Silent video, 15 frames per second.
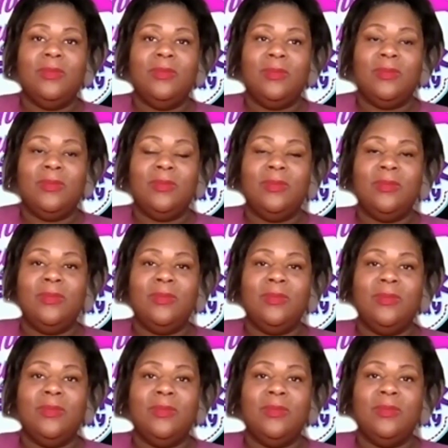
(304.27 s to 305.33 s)

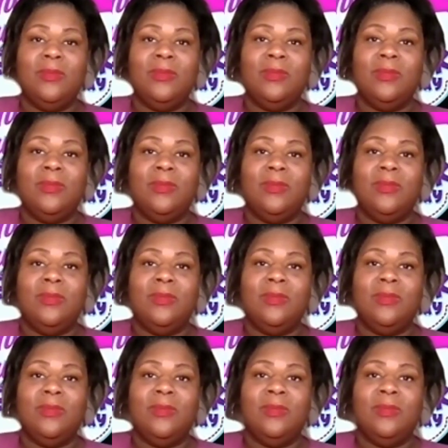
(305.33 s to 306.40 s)

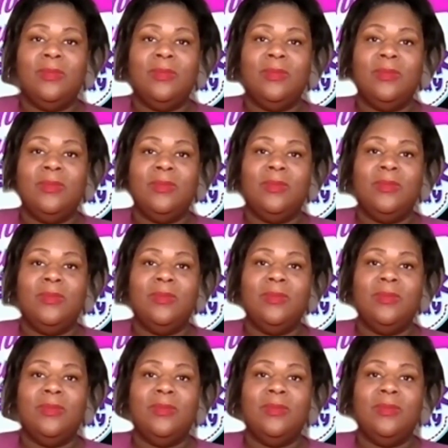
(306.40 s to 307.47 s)
(not speaking)